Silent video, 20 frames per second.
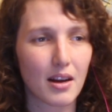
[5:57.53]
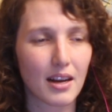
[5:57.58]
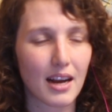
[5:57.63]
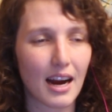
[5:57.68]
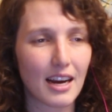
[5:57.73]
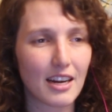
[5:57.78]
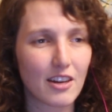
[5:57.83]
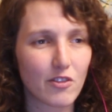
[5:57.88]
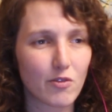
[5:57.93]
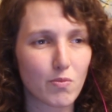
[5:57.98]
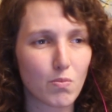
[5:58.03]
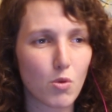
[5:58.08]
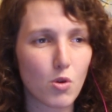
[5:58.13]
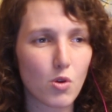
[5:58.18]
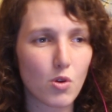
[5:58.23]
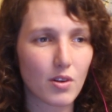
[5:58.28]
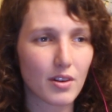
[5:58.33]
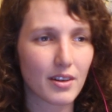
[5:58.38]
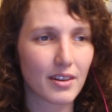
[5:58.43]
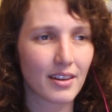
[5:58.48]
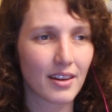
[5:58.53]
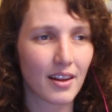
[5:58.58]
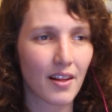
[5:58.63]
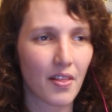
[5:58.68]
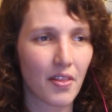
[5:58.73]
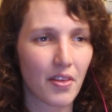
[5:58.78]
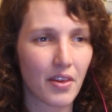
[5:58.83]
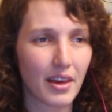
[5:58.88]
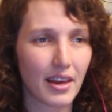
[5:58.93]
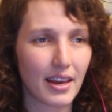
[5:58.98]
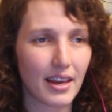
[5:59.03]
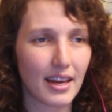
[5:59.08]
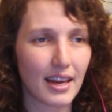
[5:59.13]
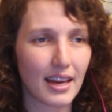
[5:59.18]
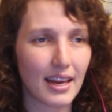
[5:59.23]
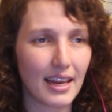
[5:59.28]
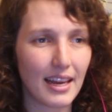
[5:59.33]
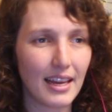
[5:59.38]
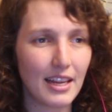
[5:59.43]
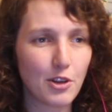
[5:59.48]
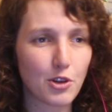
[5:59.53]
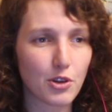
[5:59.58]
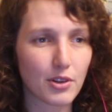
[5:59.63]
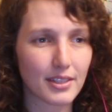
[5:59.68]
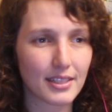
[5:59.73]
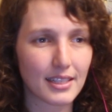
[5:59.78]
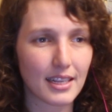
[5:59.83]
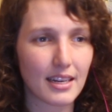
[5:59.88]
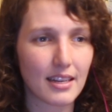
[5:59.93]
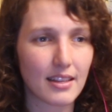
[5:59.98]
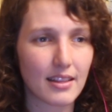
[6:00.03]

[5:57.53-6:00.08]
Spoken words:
kind of more interested